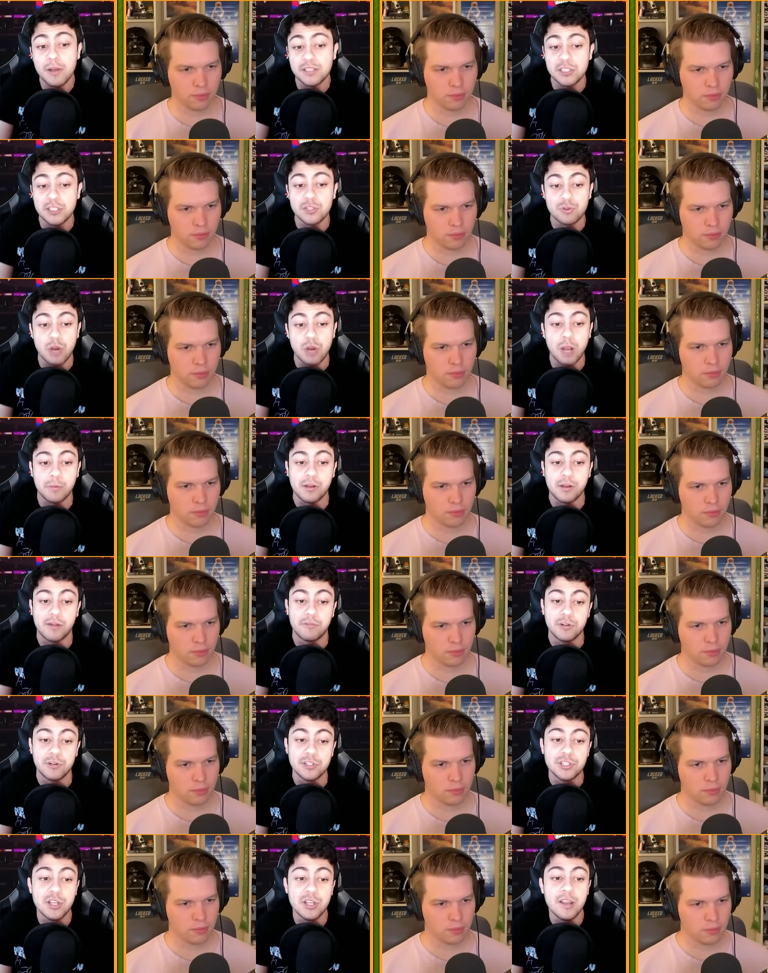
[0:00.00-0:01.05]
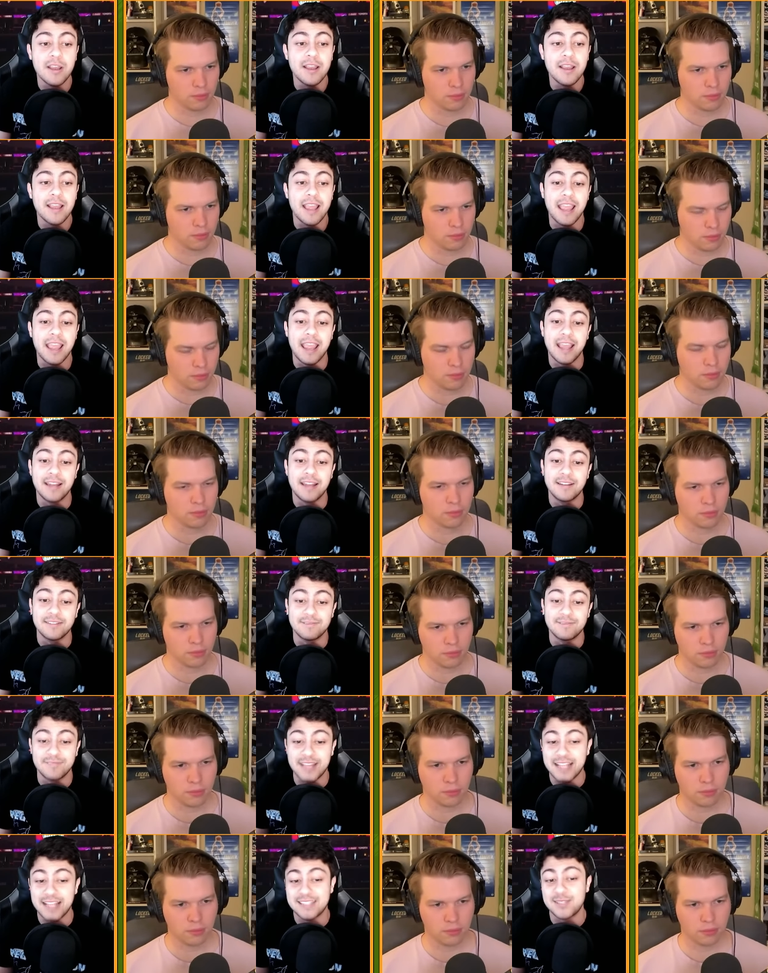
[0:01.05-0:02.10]
Speaker 1: in drop coverage. And
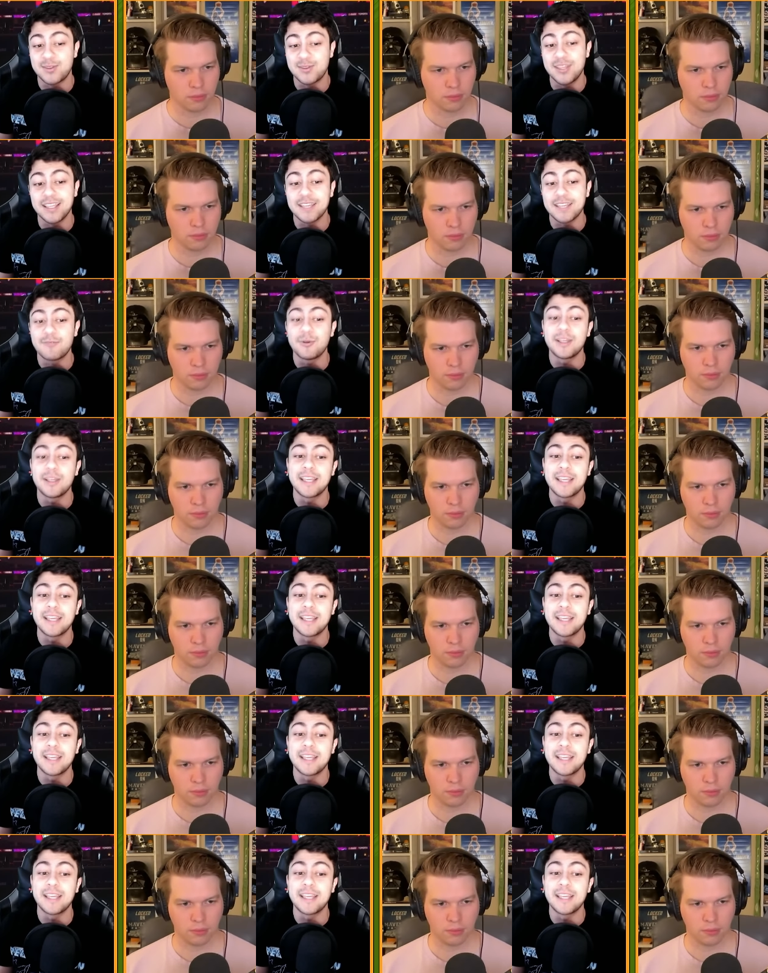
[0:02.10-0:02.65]
that's the thing. If we get